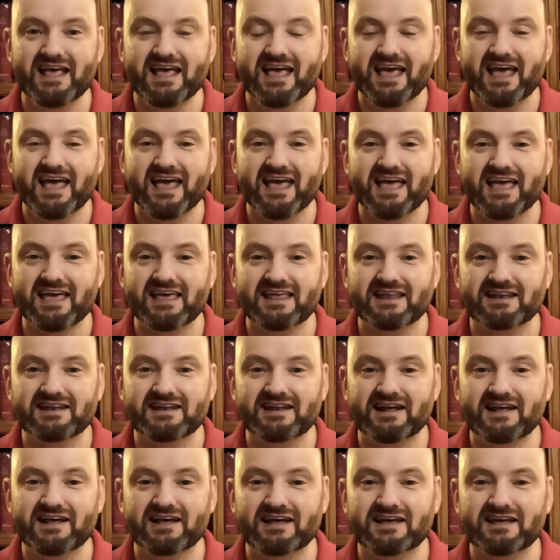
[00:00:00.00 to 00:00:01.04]
And
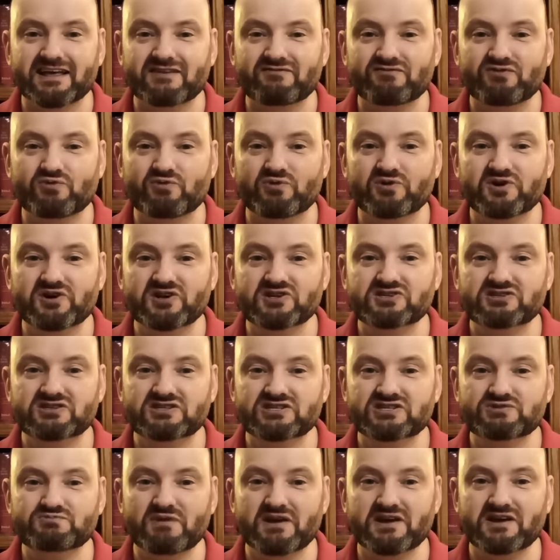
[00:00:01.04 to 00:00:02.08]
if you would,
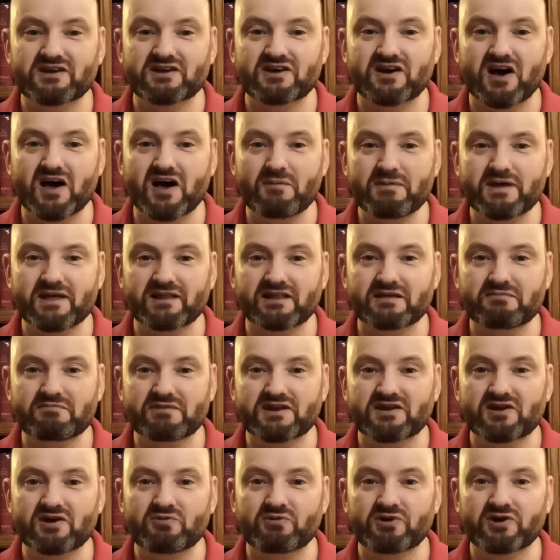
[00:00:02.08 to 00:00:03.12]
just make a comment. Let me
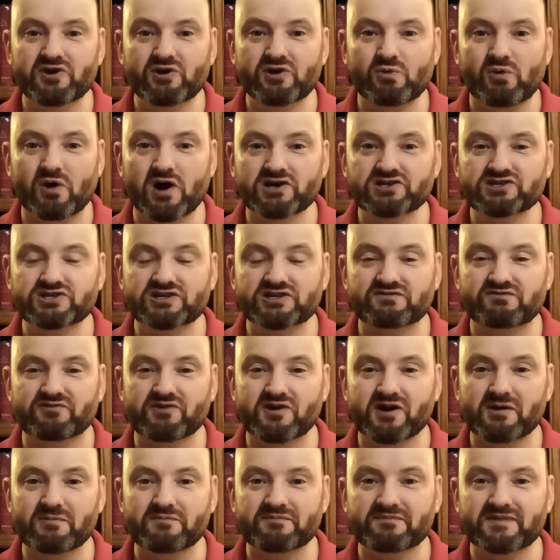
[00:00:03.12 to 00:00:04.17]
know where you're watching
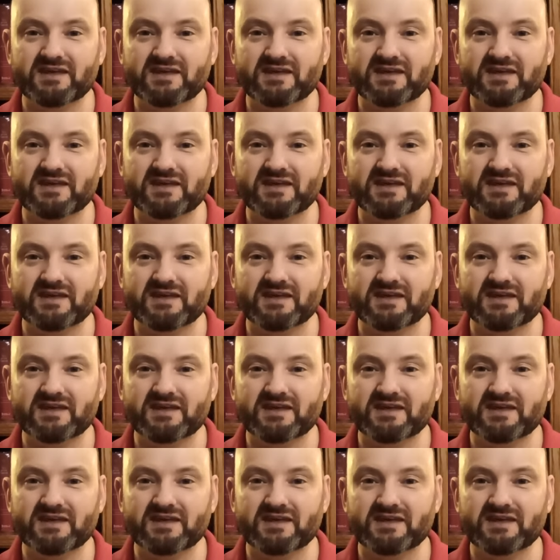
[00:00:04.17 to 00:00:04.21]
from.